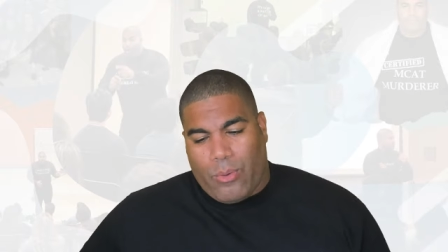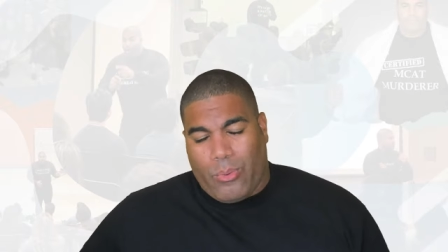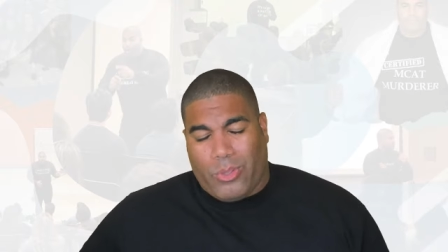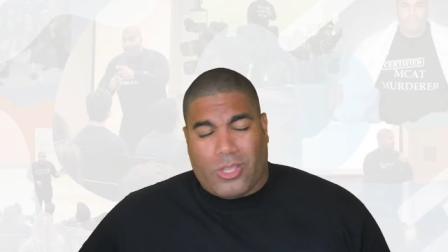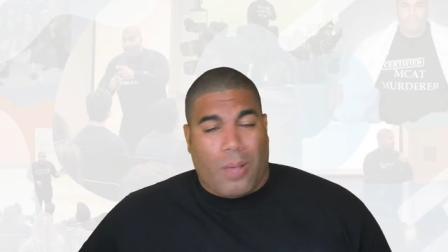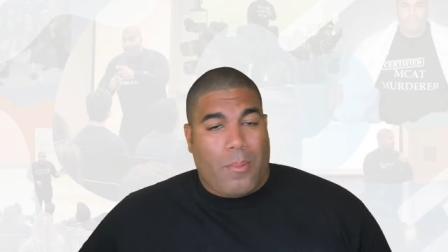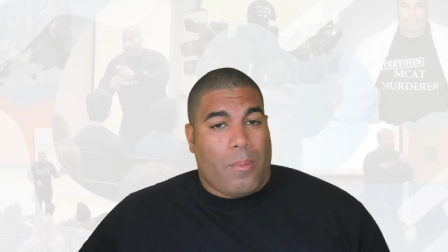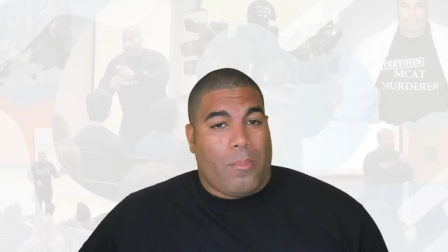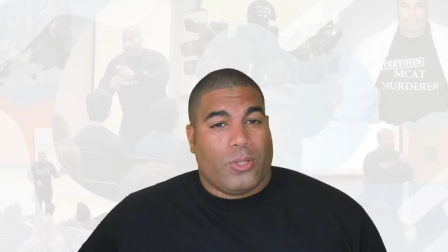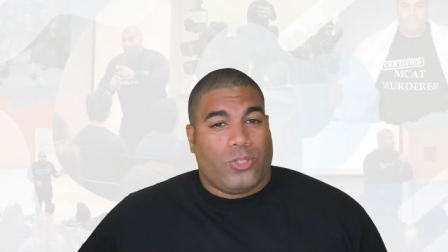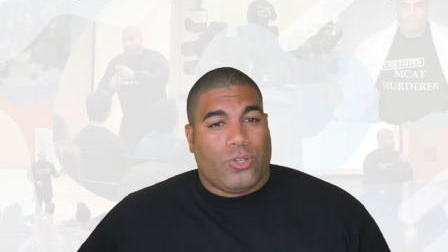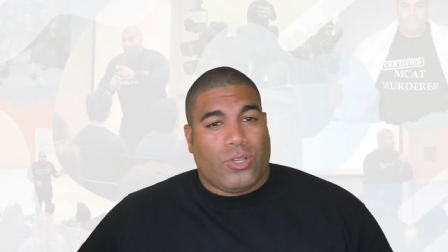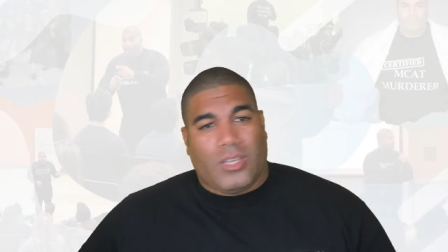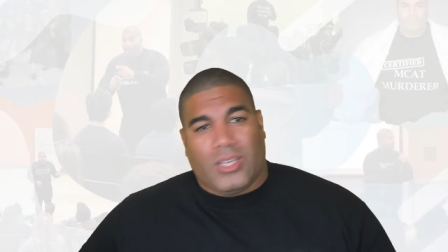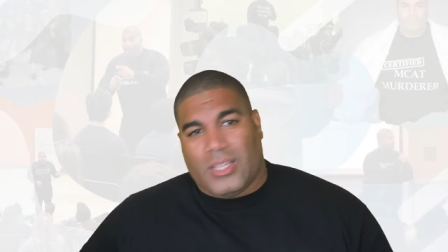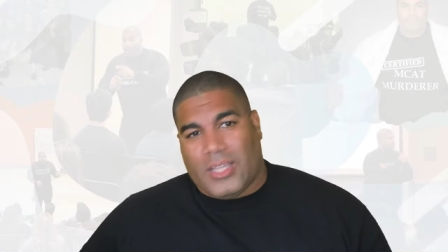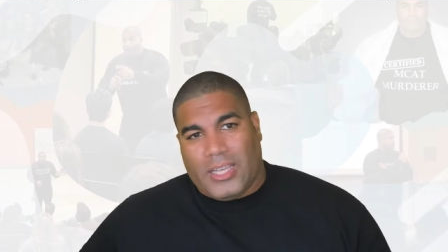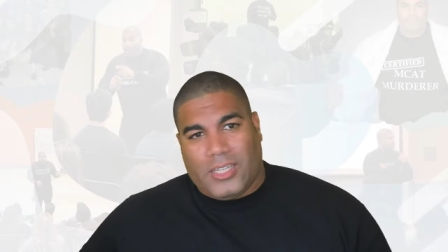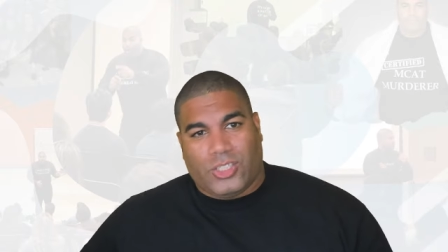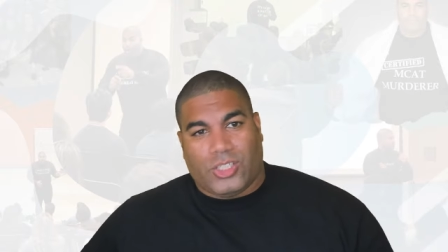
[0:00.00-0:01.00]
when we talk about
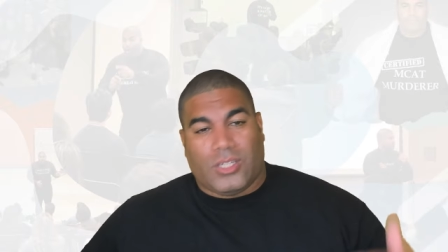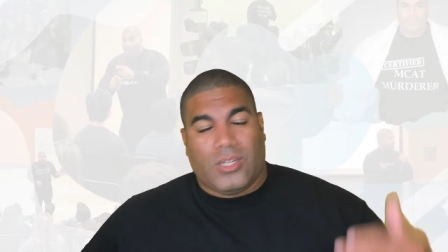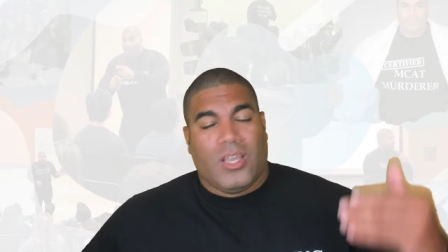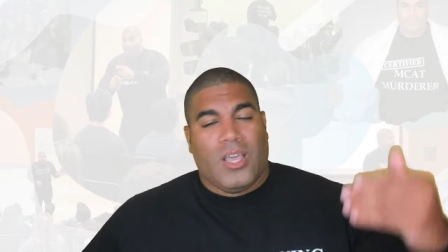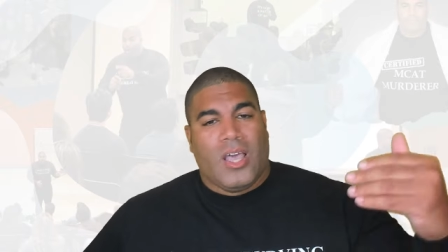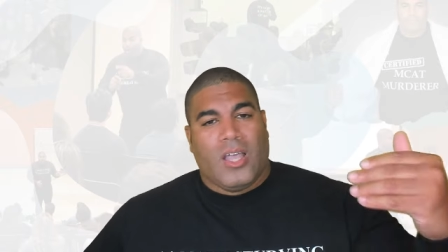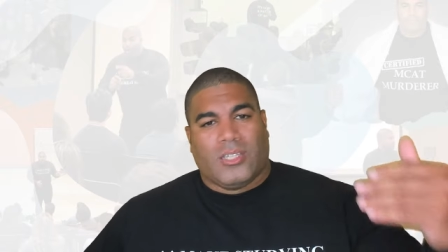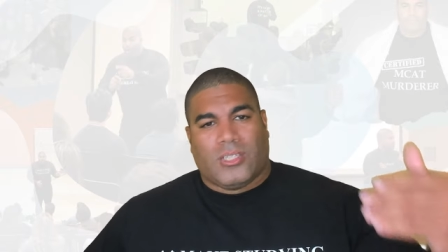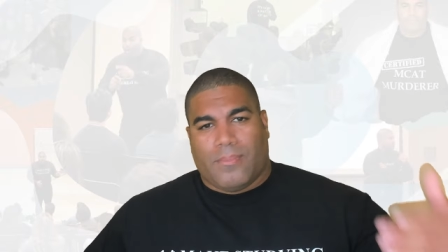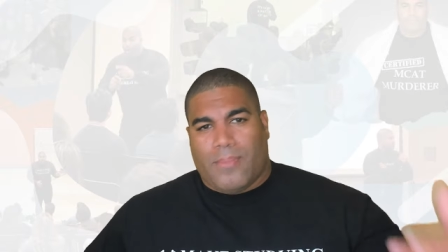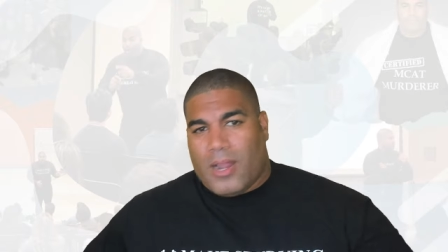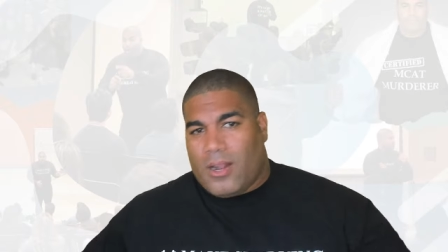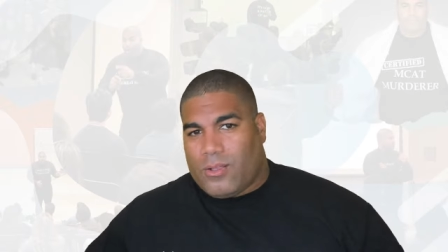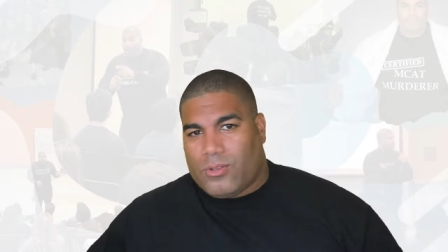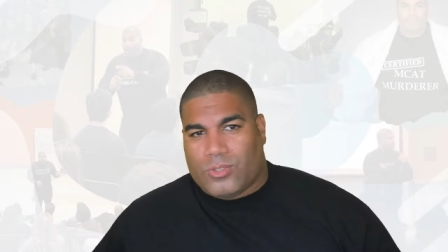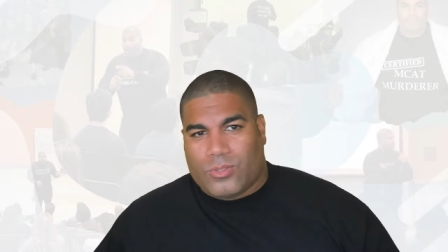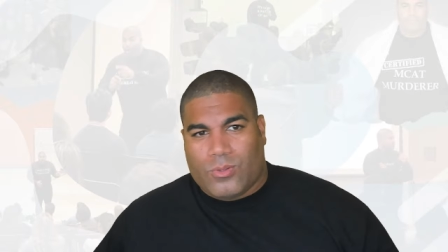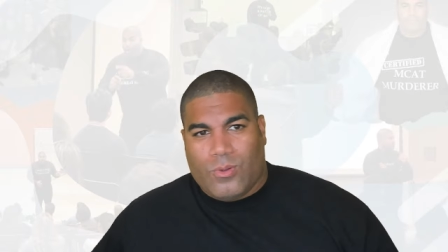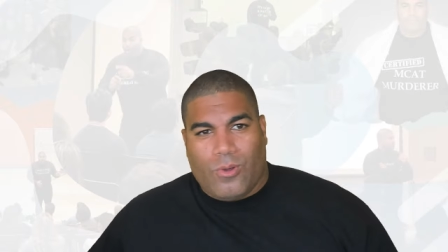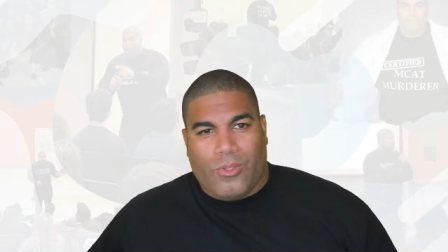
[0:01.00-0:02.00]
matriculation to
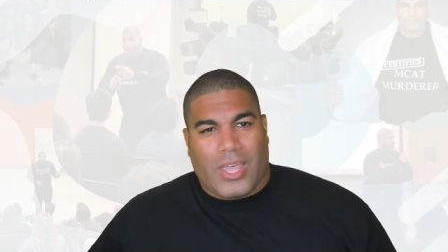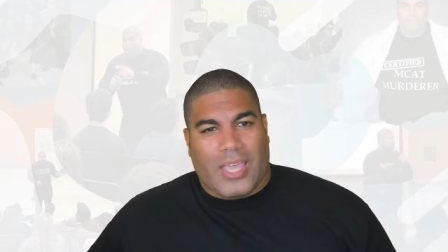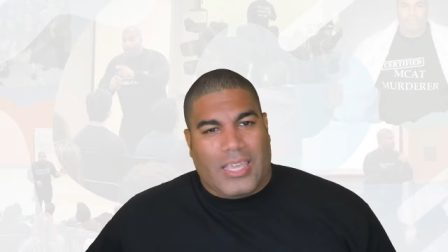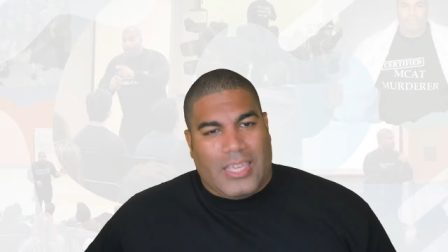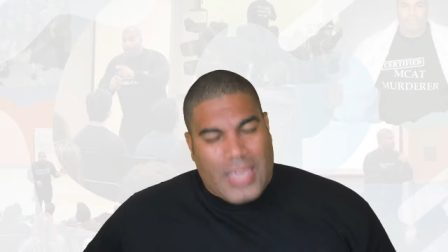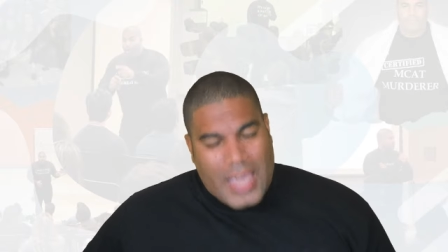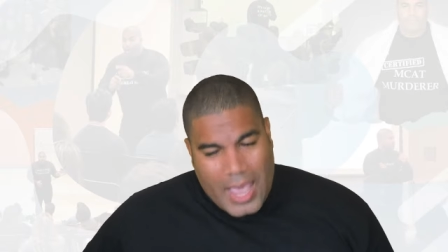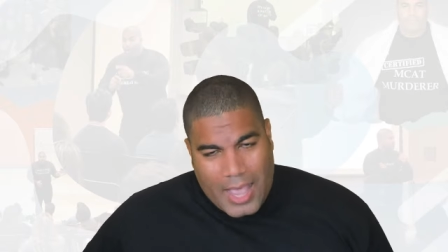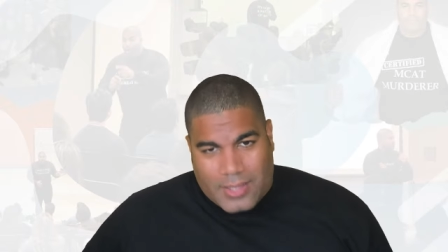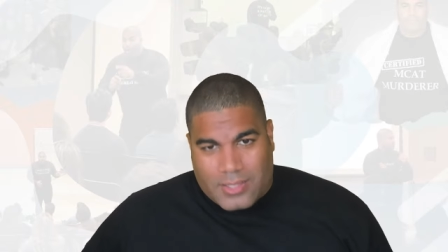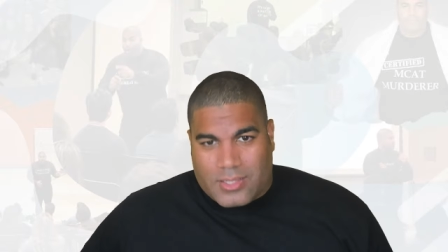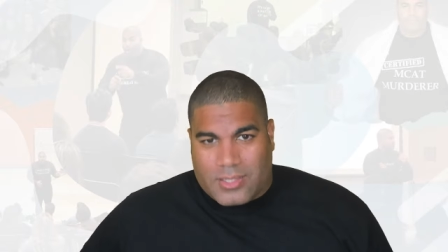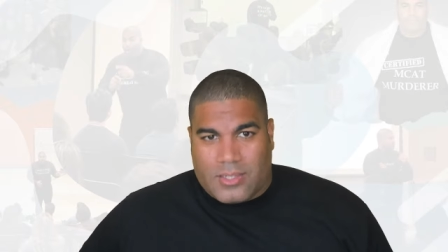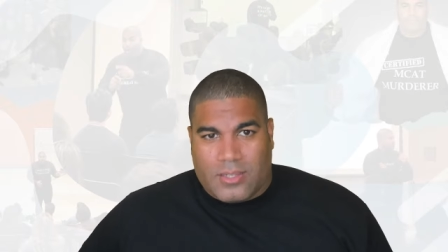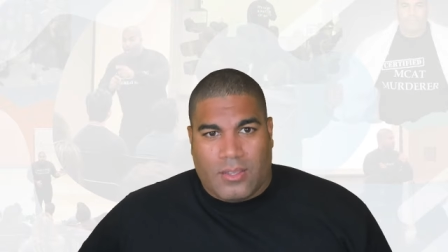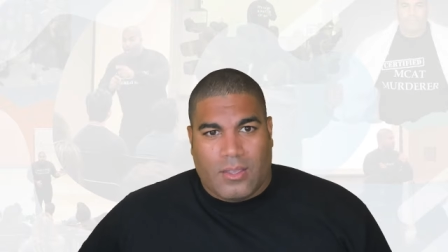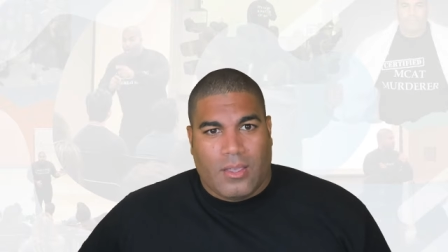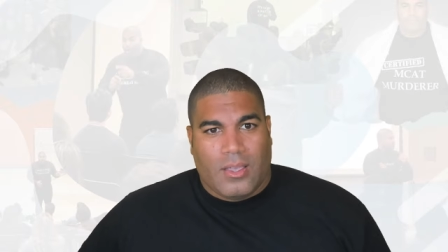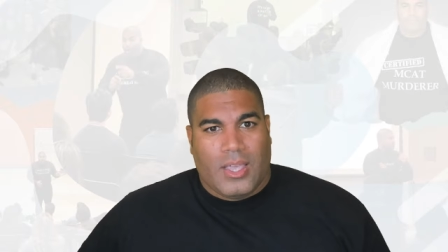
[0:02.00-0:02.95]
medical school, that yes,